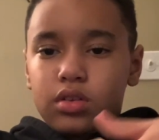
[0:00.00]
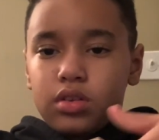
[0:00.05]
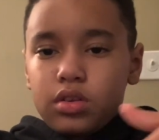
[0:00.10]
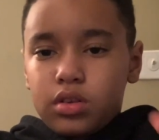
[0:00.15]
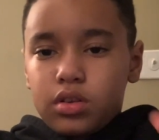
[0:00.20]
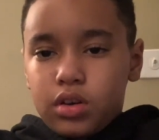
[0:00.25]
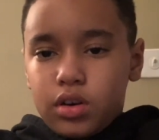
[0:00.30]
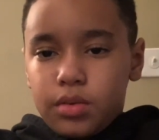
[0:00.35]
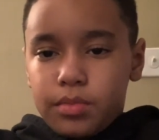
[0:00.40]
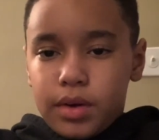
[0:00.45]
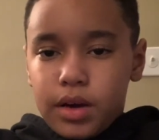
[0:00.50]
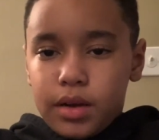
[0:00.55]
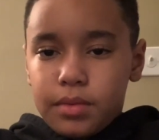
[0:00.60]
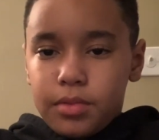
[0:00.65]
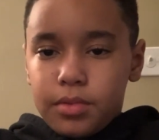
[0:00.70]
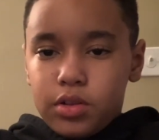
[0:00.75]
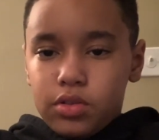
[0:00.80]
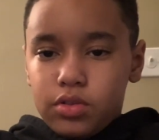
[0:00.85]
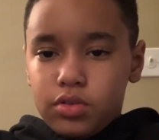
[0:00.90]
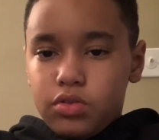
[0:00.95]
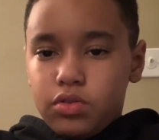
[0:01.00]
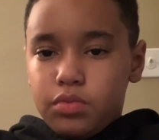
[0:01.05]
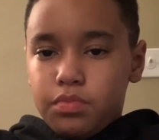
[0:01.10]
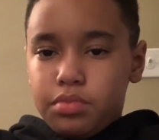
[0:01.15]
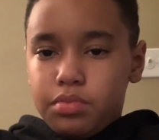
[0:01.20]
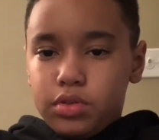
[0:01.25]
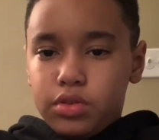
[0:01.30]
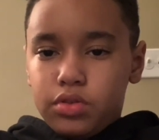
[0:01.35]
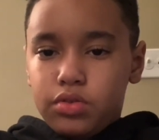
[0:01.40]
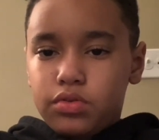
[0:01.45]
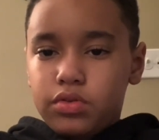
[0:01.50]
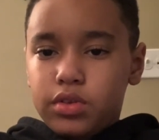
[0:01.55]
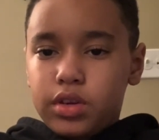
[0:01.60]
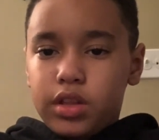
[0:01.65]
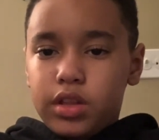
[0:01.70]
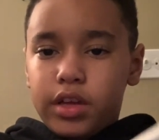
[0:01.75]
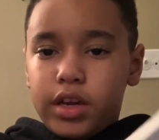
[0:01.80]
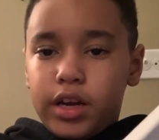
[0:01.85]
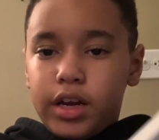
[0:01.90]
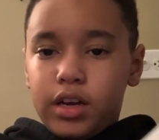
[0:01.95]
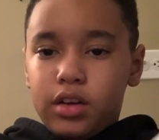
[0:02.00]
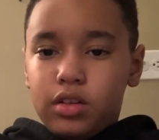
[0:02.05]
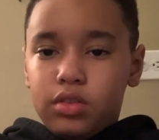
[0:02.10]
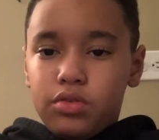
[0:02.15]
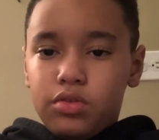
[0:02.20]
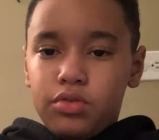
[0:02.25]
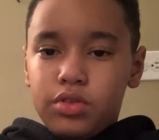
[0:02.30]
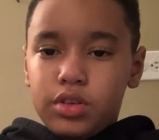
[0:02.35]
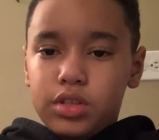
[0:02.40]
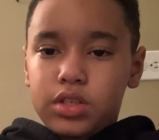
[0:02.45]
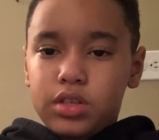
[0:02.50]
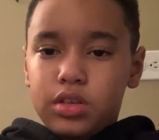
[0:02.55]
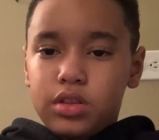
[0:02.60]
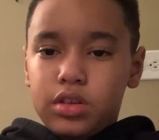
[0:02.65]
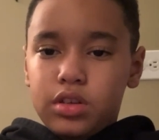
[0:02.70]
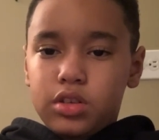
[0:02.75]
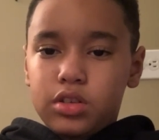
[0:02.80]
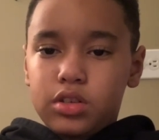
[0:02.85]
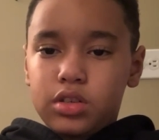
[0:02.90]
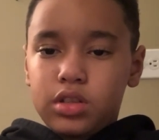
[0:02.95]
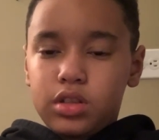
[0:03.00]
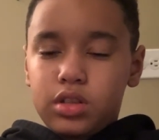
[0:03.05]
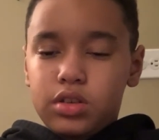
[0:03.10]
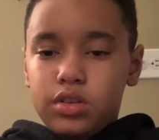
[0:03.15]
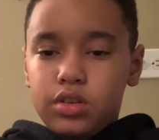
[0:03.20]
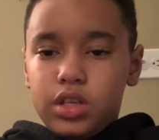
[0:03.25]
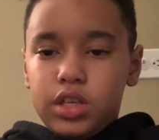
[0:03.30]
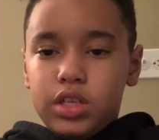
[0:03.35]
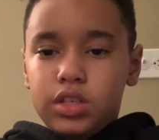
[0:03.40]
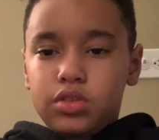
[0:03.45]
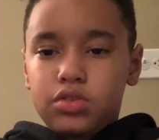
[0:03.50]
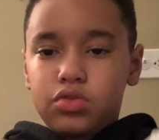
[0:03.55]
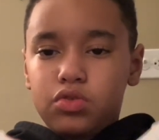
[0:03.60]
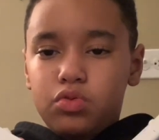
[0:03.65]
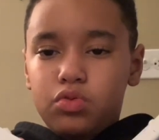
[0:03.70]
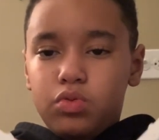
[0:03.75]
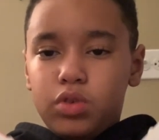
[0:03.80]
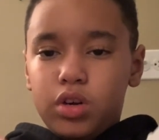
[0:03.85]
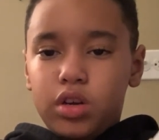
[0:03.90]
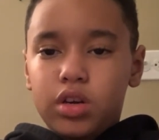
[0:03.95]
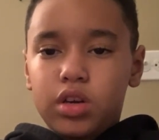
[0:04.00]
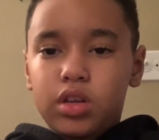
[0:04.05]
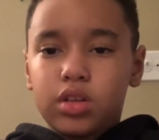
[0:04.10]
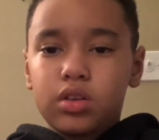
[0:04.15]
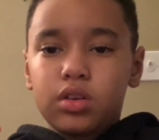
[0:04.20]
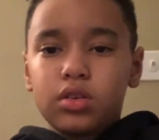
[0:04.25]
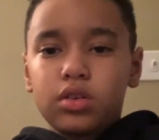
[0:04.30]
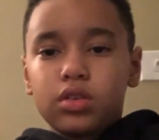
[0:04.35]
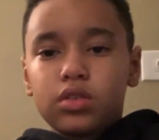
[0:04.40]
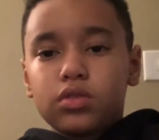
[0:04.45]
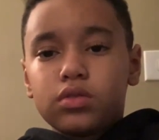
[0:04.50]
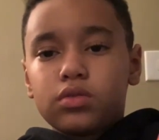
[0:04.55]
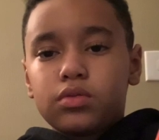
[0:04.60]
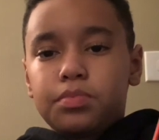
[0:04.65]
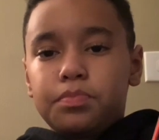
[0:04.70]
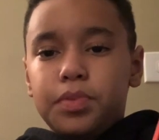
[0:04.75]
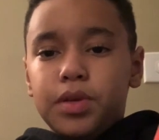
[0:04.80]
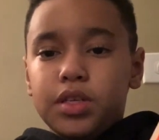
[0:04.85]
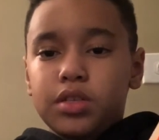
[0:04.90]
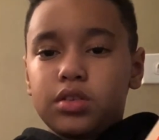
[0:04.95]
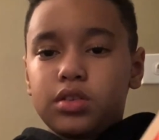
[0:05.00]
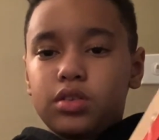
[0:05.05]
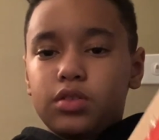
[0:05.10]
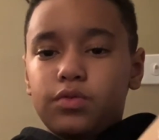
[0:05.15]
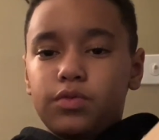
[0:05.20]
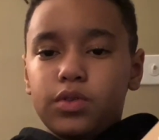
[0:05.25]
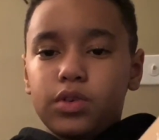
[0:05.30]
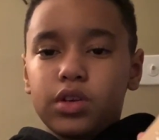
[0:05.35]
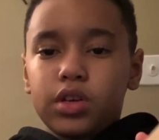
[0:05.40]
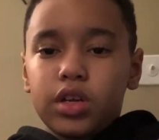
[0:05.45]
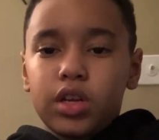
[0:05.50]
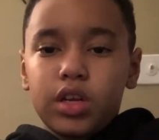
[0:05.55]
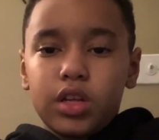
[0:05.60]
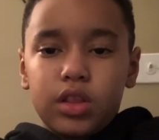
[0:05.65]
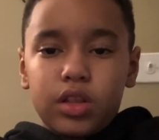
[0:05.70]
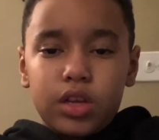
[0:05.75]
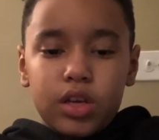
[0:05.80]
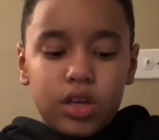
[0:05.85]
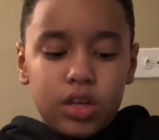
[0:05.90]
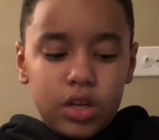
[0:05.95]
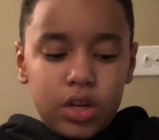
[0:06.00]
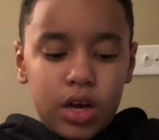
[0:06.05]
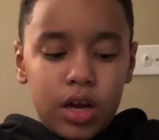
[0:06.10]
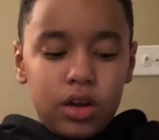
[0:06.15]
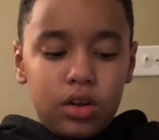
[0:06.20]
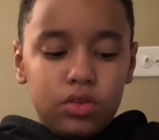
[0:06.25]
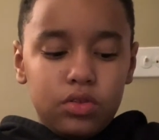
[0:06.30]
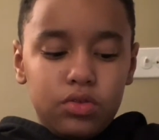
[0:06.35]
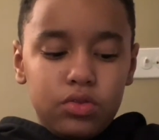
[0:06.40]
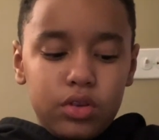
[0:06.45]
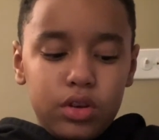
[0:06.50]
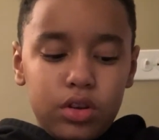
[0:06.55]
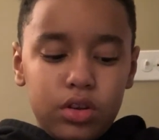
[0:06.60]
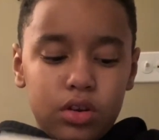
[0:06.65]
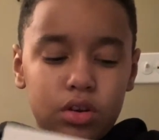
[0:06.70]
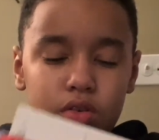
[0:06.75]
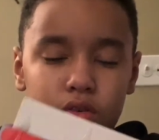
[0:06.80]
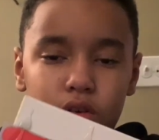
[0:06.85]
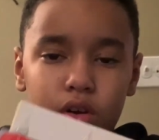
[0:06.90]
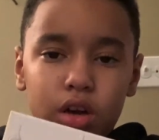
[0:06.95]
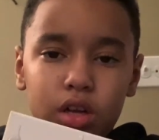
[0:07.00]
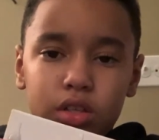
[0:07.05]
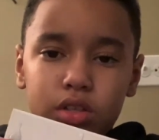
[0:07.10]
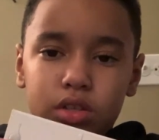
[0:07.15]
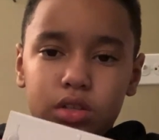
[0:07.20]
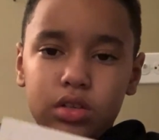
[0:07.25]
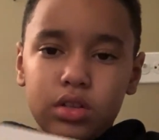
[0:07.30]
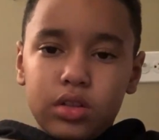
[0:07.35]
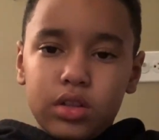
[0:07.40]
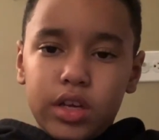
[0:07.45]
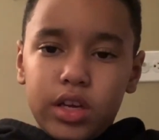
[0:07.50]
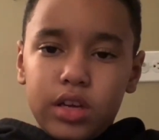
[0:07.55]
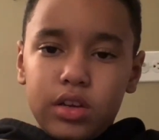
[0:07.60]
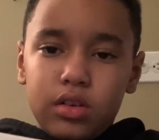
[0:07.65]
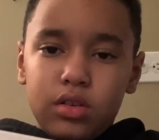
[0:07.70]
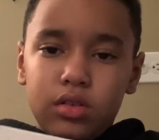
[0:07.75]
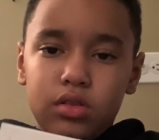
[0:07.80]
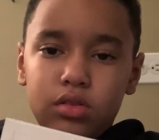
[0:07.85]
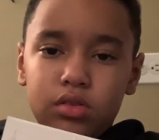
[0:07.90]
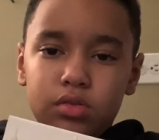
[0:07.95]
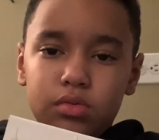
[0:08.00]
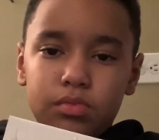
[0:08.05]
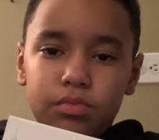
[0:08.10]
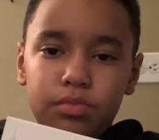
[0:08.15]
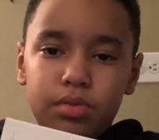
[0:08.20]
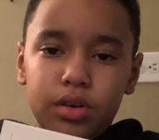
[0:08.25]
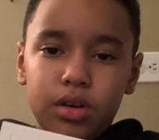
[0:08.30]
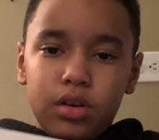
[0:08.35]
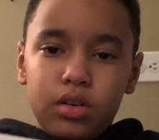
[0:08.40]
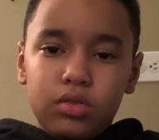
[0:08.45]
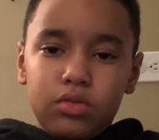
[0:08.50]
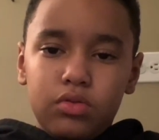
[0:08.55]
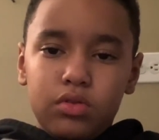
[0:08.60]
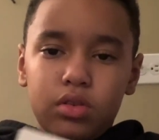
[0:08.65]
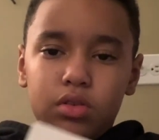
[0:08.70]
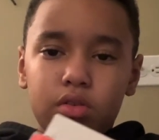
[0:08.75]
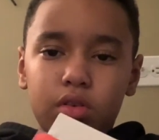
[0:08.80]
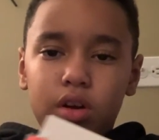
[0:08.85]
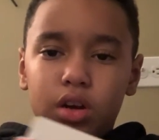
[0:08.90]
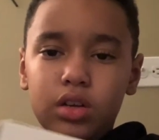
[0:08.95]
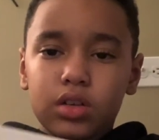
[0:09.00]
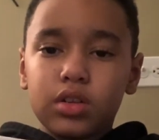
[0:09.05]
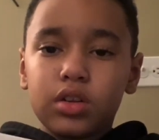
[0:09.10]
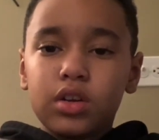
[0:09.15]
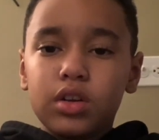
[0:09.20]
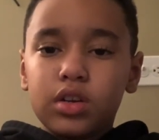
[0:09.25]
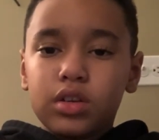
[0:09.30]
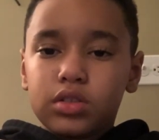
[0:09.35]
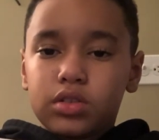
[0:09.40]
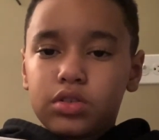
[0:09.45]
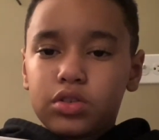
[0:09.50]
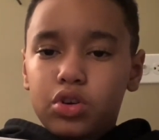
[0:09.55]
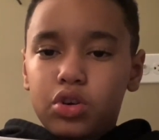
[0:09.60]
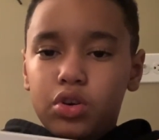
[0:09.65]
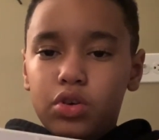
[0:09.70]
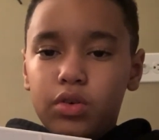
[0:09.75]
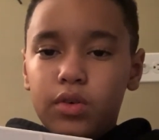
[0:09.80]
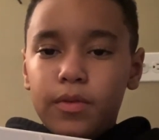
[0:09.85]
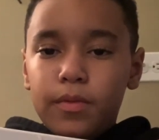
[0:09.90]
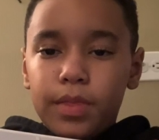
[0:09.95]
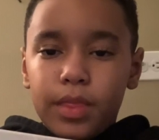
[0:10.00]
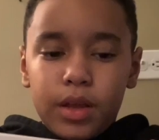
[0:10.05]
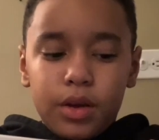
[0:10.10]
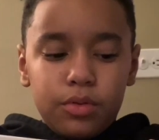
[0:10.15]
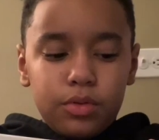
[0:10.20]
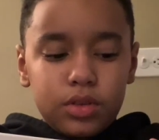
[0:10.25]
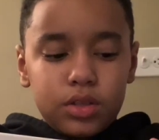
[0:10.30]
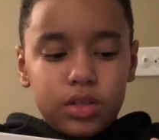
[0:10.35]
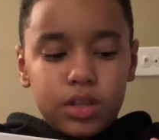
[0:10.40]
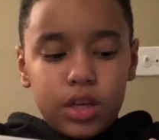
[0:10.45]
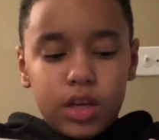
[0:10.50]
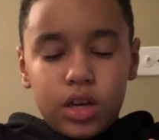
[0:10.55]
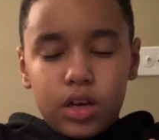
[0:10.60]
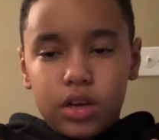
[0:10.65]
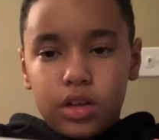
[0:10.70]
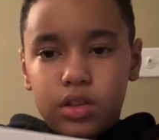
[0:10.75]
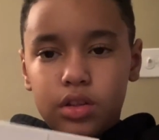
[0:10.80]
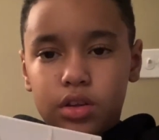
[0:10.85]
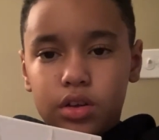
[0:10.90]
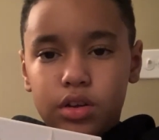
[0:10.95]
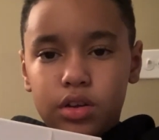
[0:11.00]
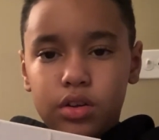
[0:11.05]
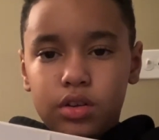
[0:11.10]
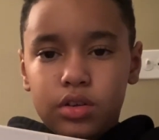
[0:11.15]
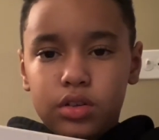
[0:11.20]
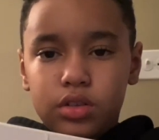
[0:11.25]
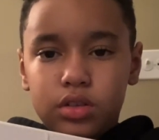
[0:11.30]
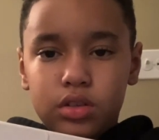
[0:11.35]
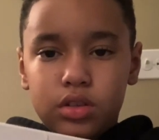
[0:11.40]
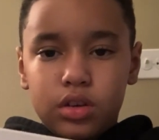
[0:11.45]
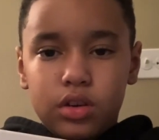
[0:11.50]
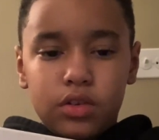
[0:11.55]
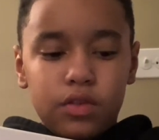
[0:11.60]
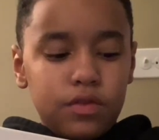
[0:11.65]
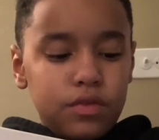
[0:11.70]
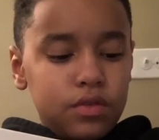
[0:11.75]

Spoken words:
I glued blue, and then I glued it to these two pieces of wood, and then I glued it across, put glue across, so it will stay on there and stuff